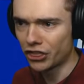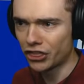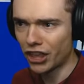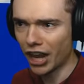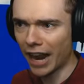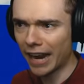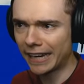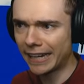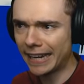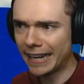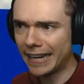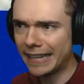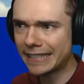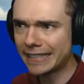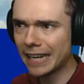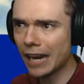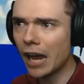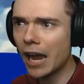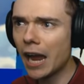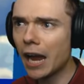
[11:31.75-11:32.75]
That
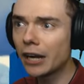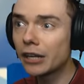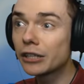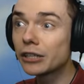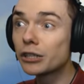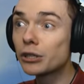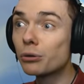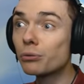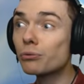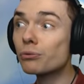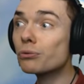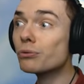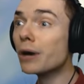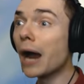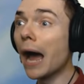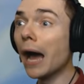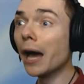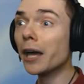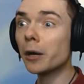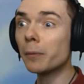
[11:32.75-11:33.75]
is
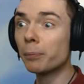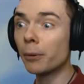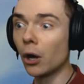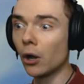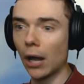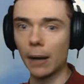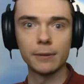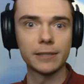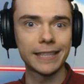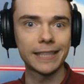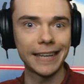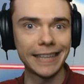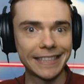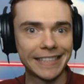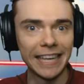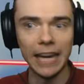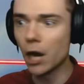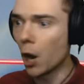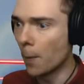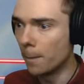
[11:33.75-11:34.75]
incredible. I was going to
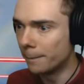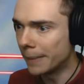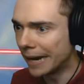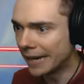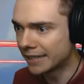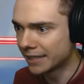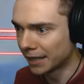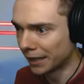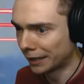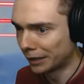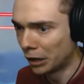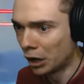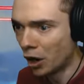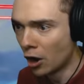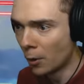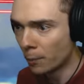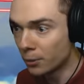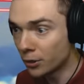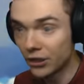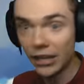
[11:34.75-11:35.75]
say amazing,
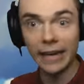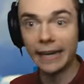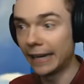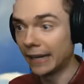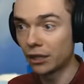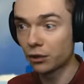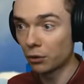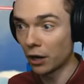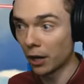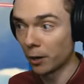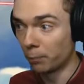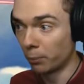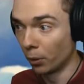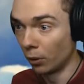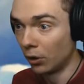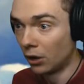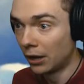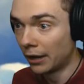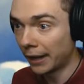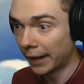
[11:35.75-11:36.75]
but then incredible.
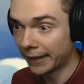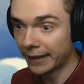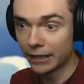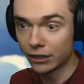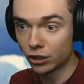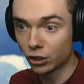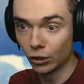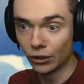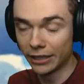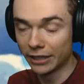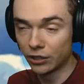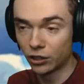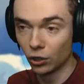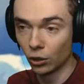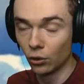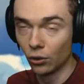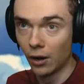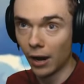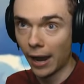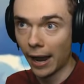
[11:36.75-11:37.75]
And that turned
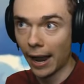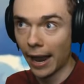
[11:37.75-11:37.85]
into...